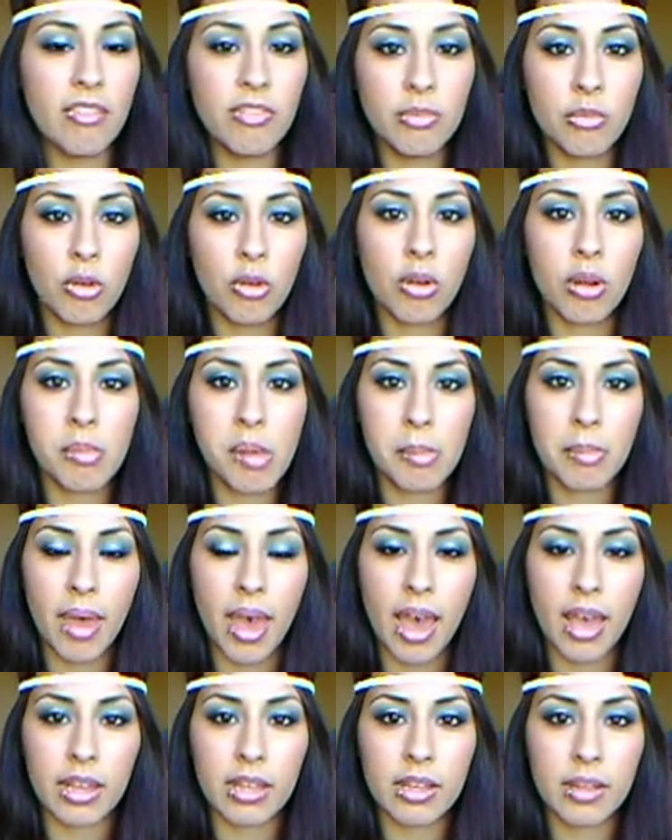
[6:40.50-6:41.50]
more on my
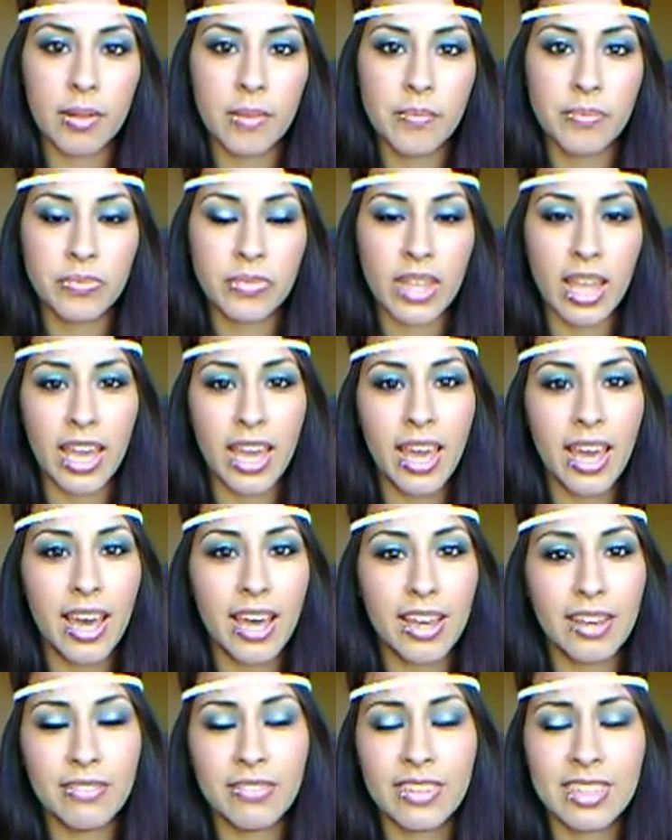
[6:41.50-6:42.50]
back. I
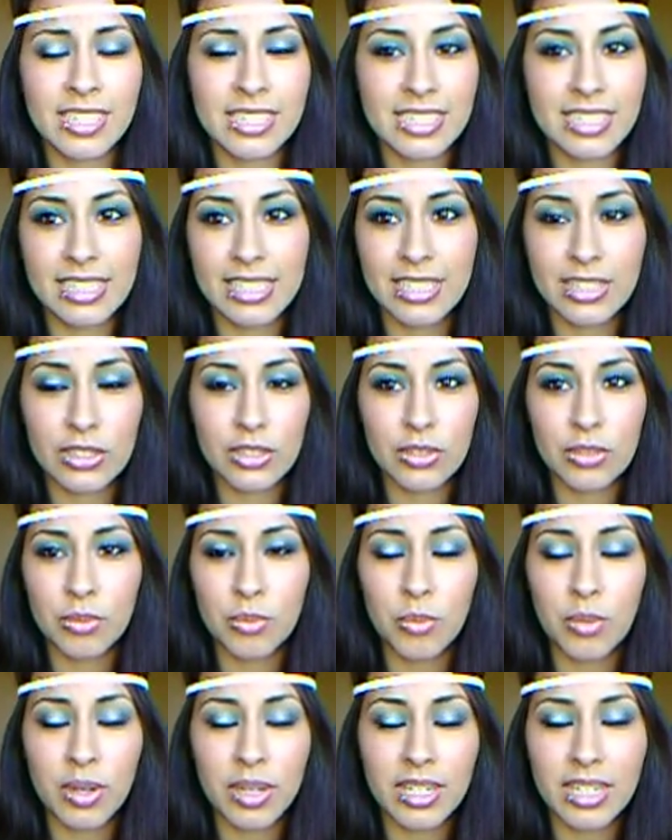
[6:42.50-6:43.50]
have this little
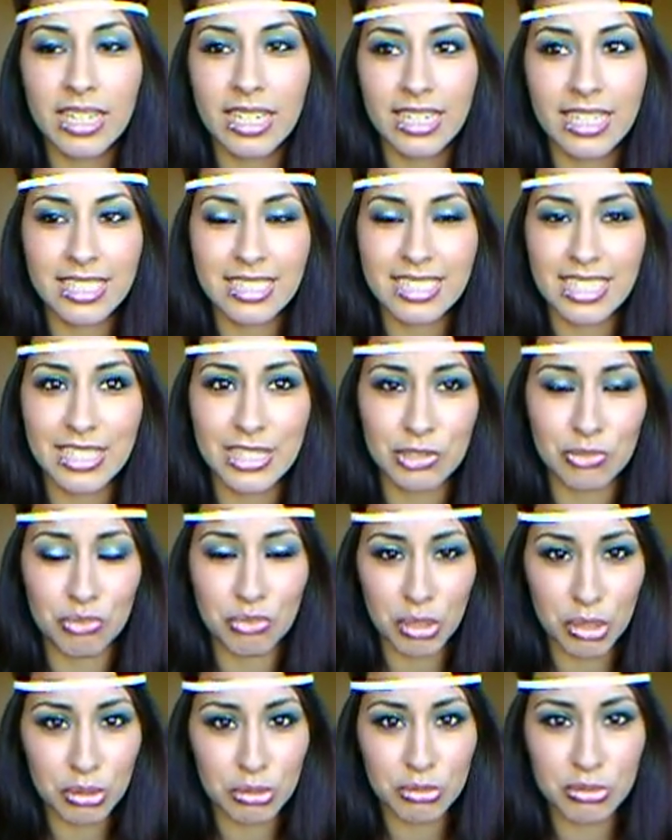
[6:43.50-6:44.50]
one, and it says
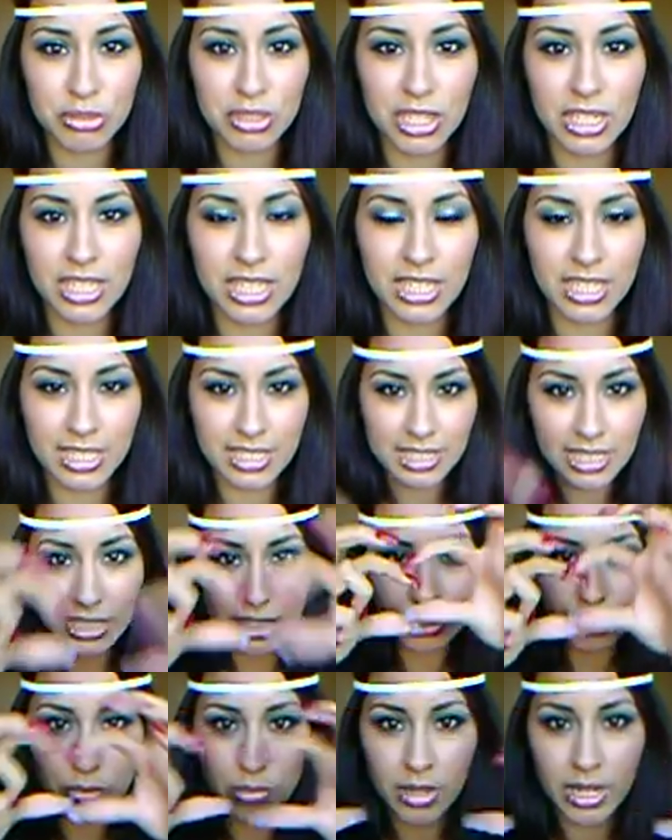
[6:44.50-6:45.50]
Rose on it, and it's a
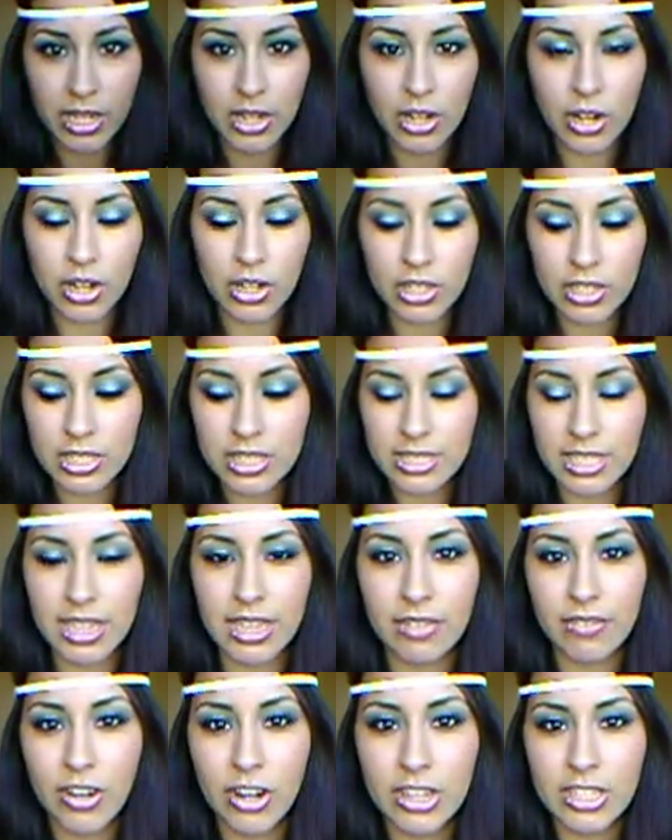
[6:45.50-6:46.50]
little red heart, because I
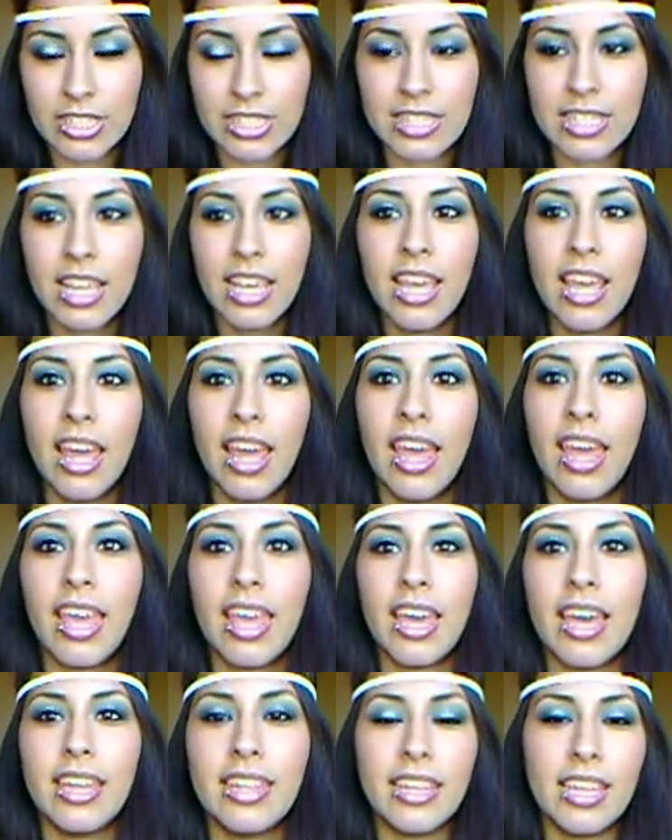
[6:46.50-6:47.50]
love hearts.
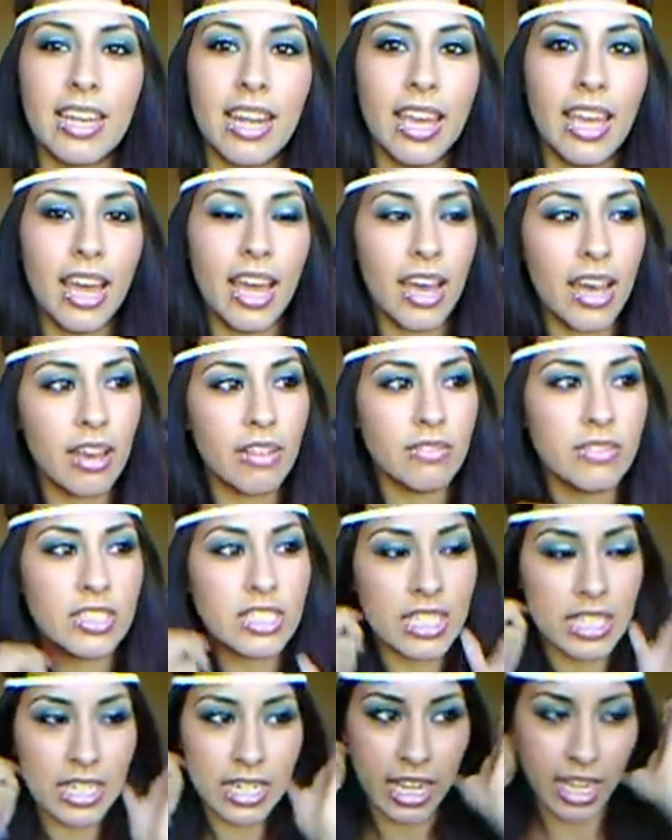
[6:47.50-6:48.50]
And then I have
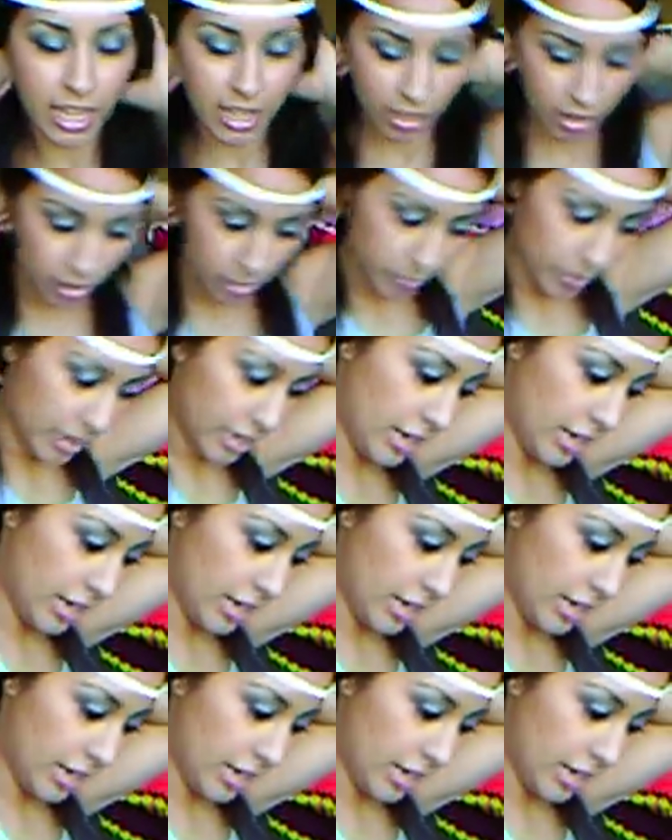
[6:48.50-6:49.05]
DNA on my